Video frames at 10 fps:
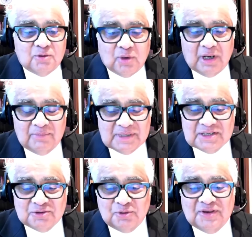to come.
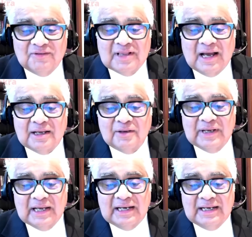Mr. Tulsi was
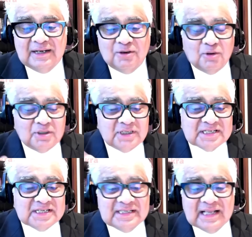arguing and he told
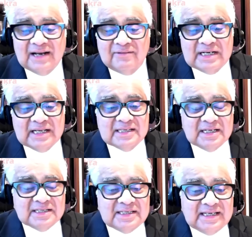Justice Nanavati, he
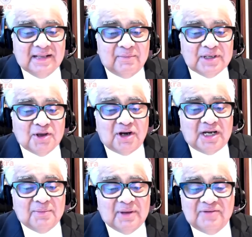said, see the
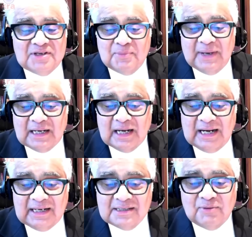majority by which my
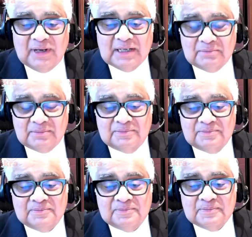client has won
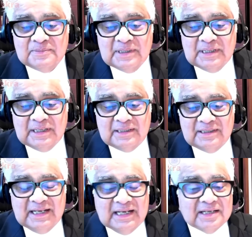
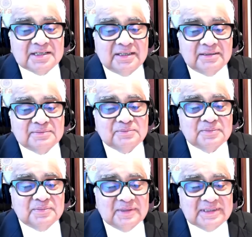the election.
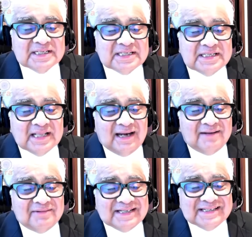And Justice
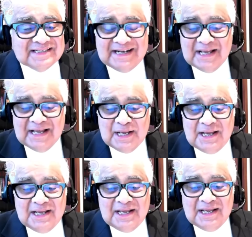Nanavati said,
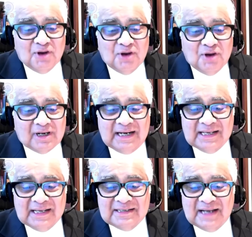if your client
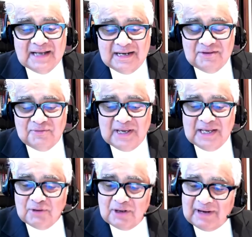had his way,
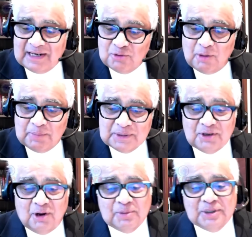he would have had no
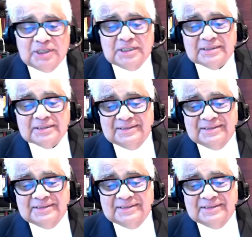opponent.